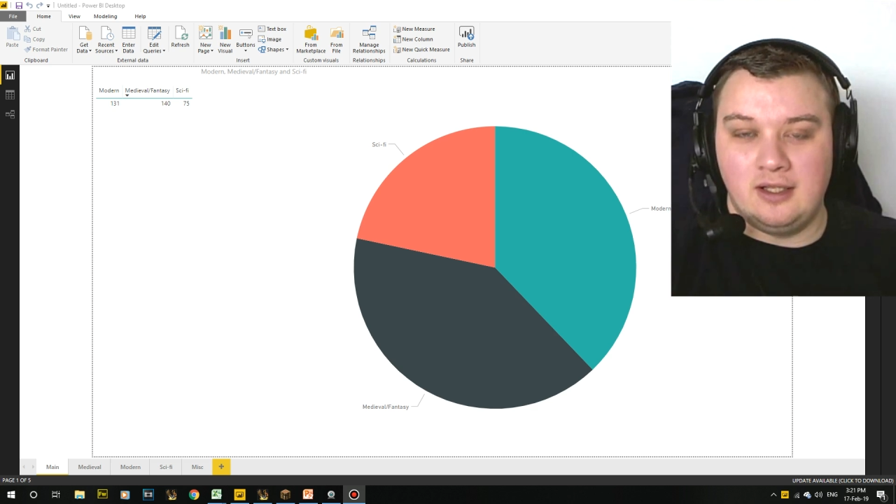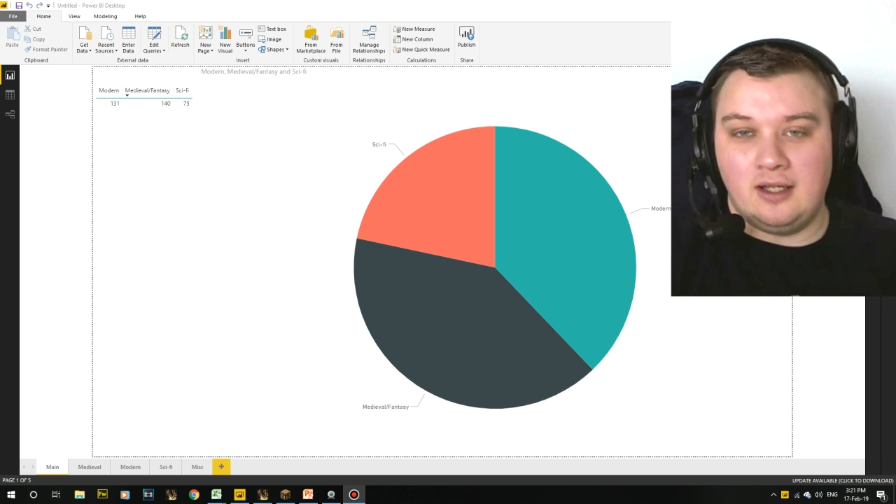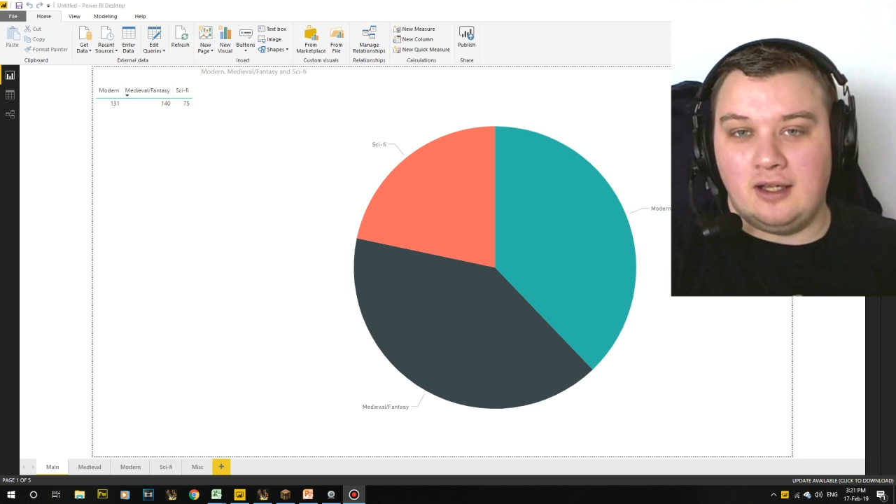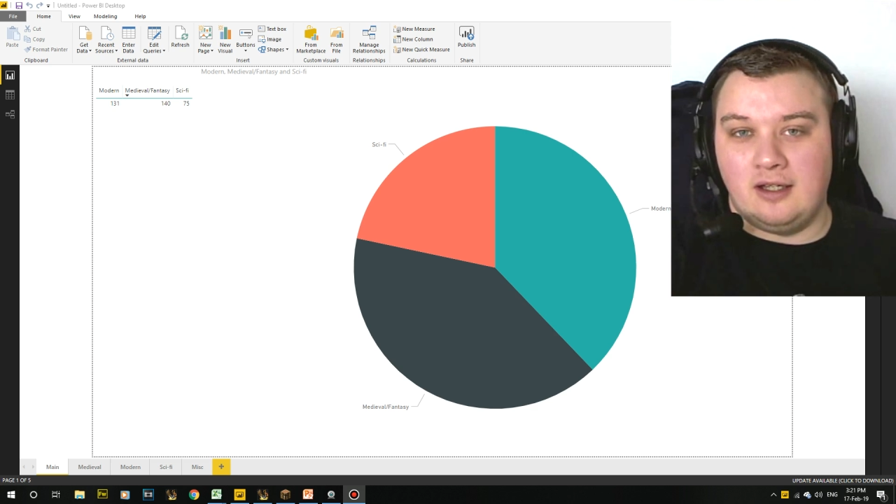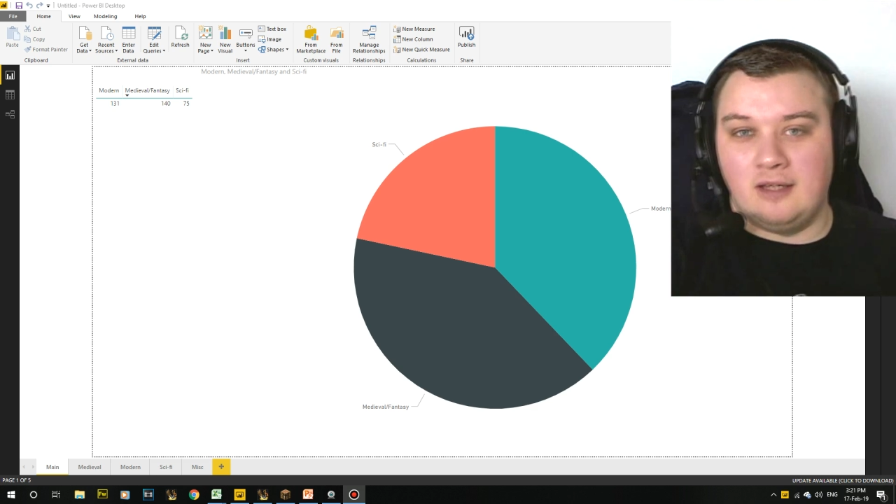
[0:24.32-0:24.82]

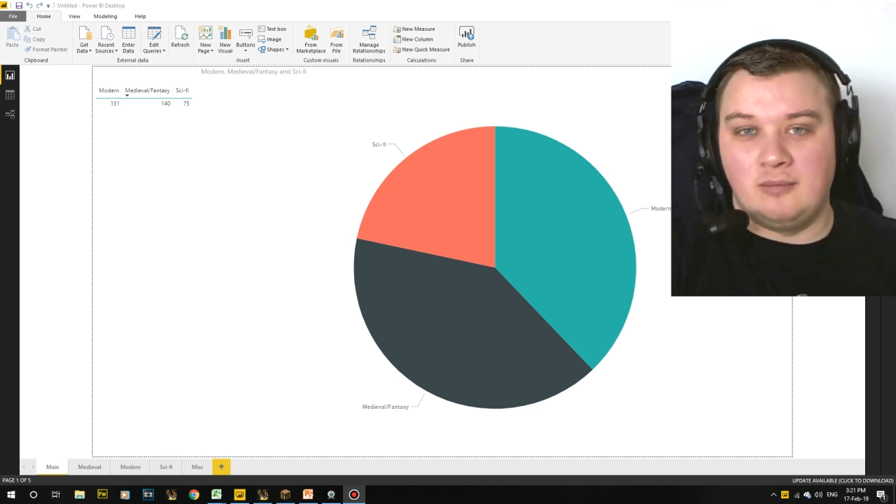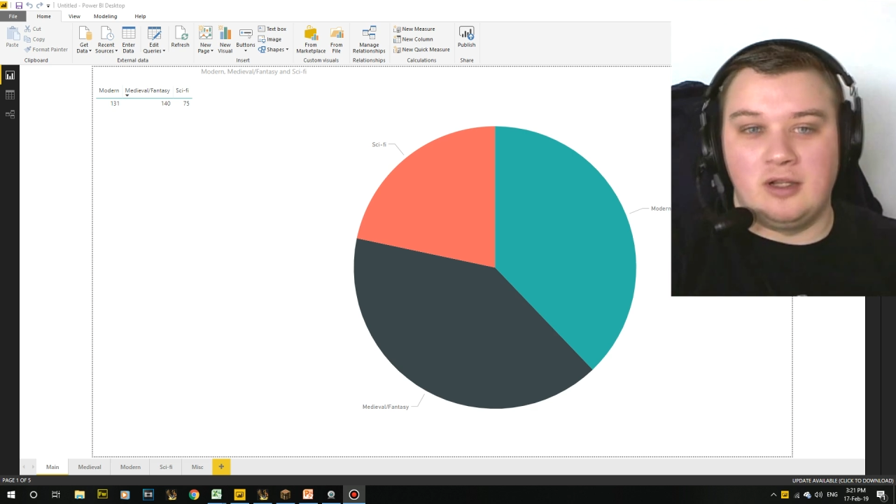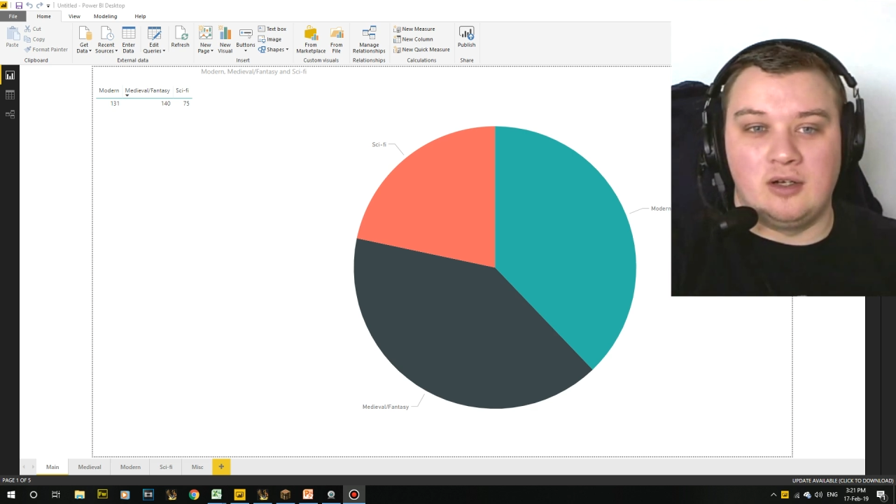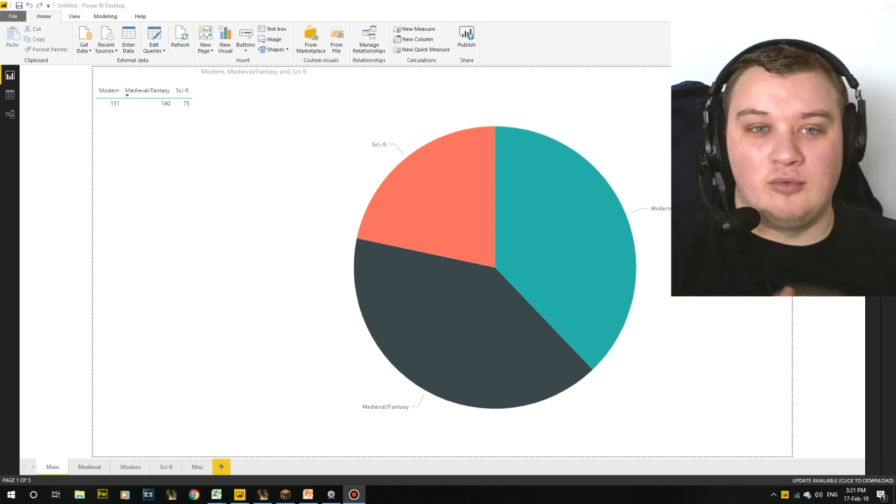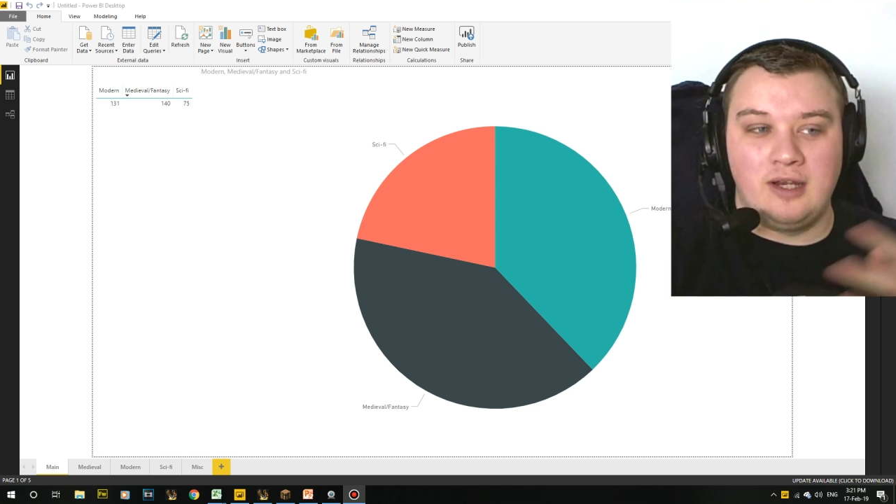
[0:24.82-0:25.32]
like
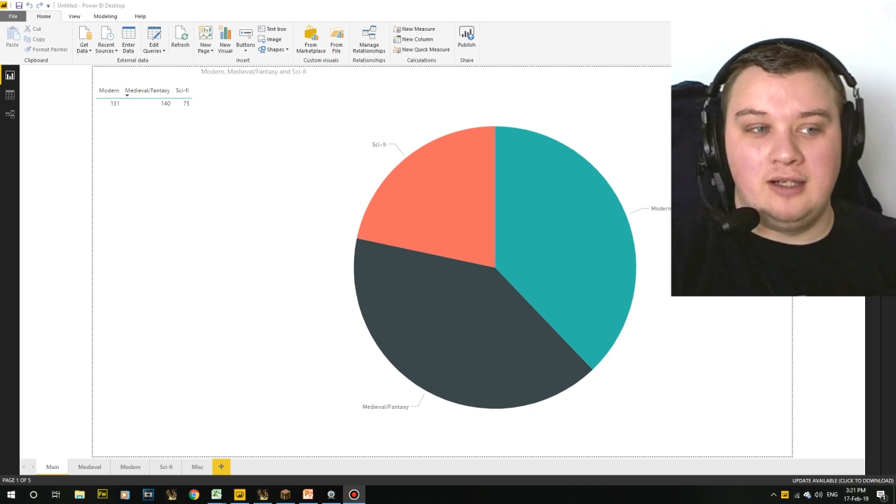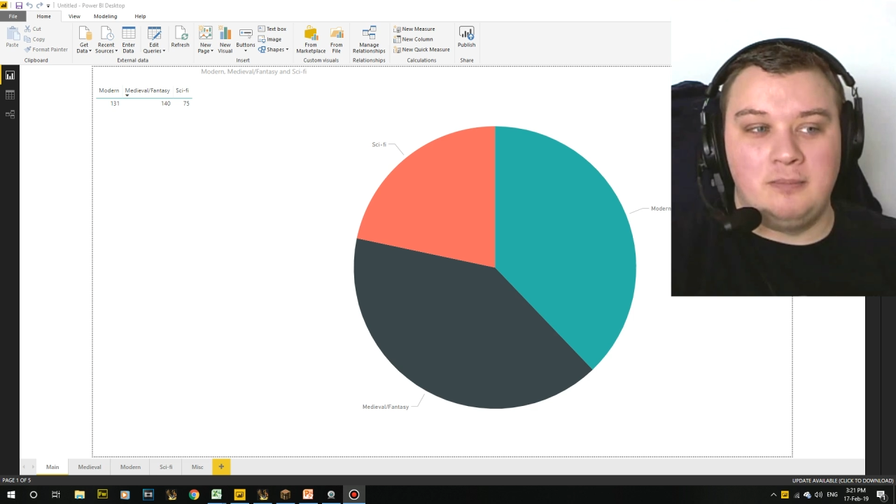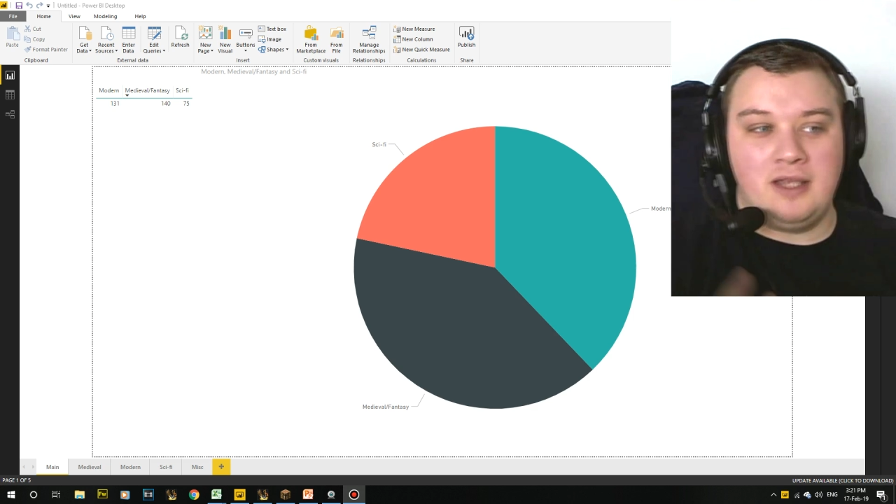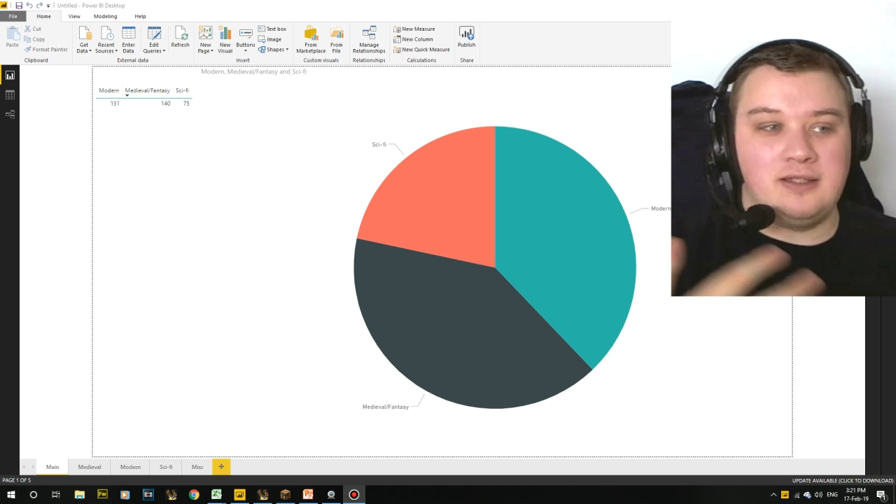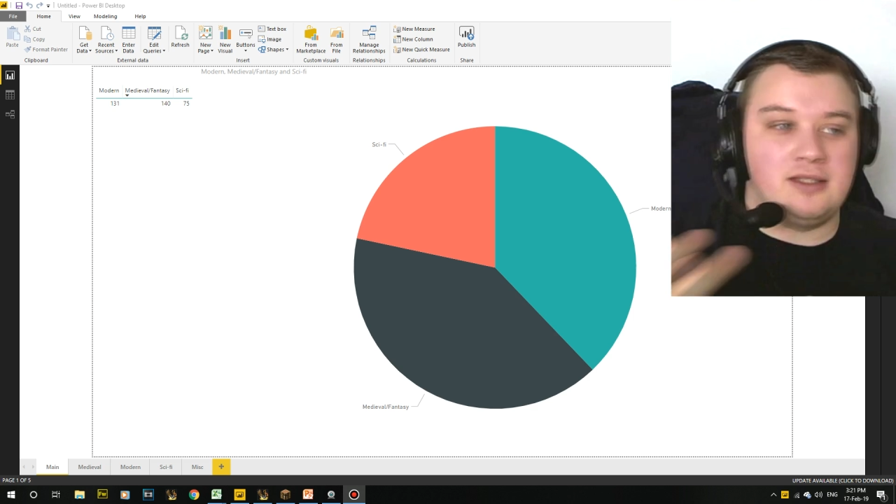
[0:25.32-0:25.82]
on a regular
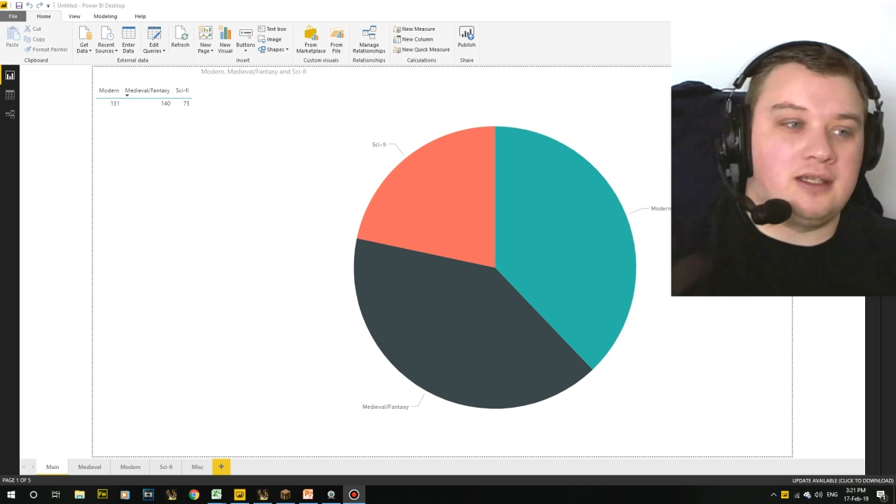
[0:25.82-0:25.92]
basis,